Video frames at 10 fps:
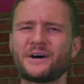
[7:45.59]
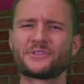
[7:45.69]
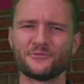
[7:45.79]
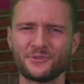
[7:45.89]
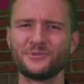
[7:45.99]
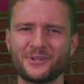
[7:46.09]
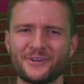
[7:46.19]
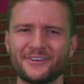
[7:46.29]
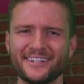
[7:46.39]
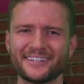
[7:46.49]
about the food that
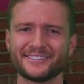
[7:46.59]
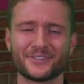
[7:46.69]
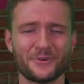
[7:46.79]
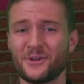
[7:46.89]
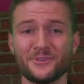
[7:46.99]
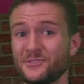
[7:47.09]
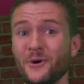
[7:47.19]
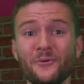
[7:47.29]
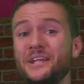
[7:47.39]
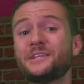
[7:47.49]
you're eating, so there's
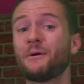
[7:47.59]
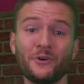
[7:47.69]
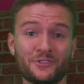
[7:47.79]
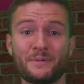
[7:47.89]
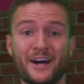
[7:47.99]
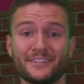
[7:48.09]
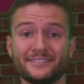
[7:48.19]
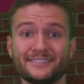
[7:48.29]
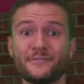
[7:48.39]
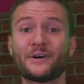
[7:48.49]
no need to post about it.
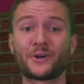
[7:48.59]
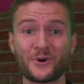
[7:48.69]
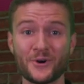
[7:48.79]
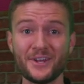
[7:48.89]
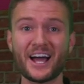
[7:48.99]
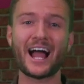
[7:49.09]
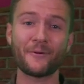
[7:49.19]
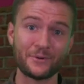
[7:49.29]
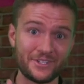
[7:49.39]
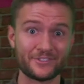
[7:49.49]
If I could, I
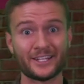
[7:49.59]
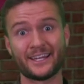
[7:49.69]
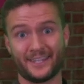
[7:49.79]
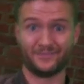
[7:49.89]
would dislike